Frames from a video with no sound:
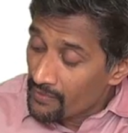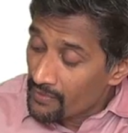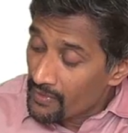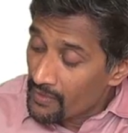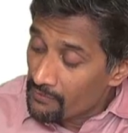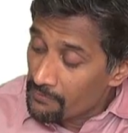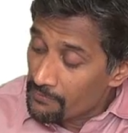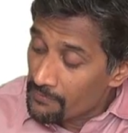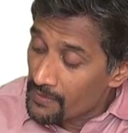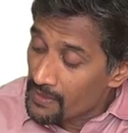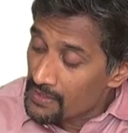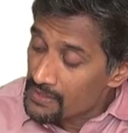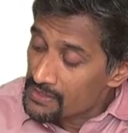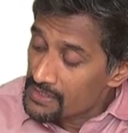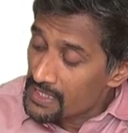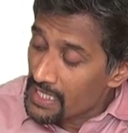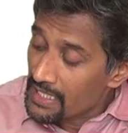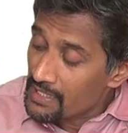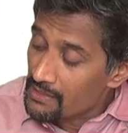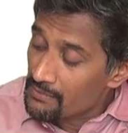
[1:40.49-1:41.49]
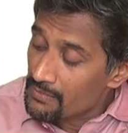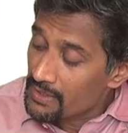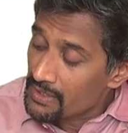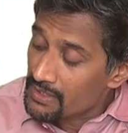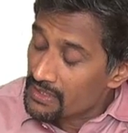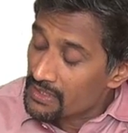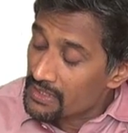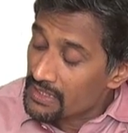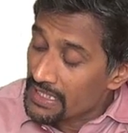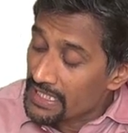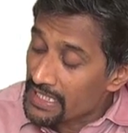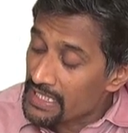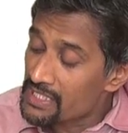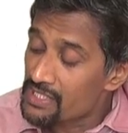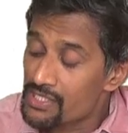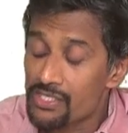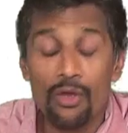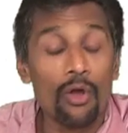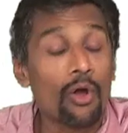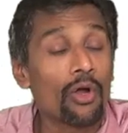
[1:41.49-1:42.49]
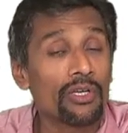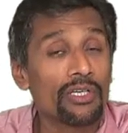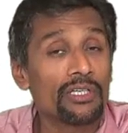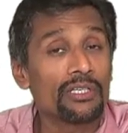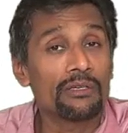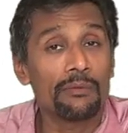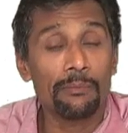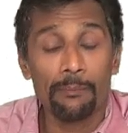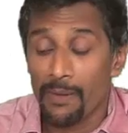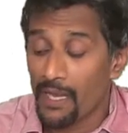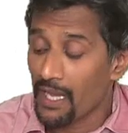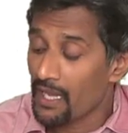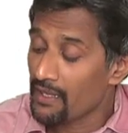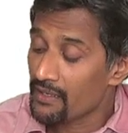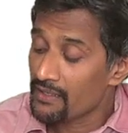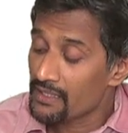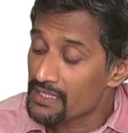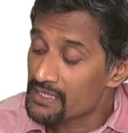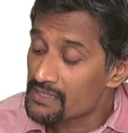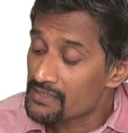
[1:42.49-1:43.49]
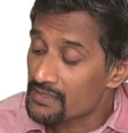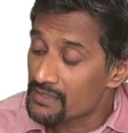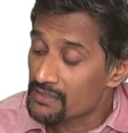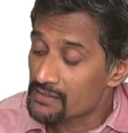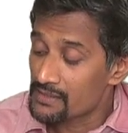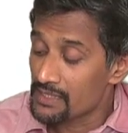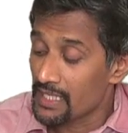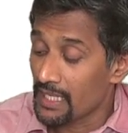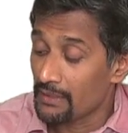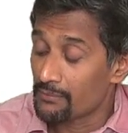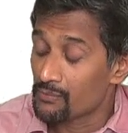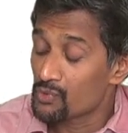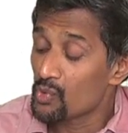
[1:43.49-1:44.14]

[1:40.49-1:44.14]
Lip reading: the first element in each ordered pair is the same.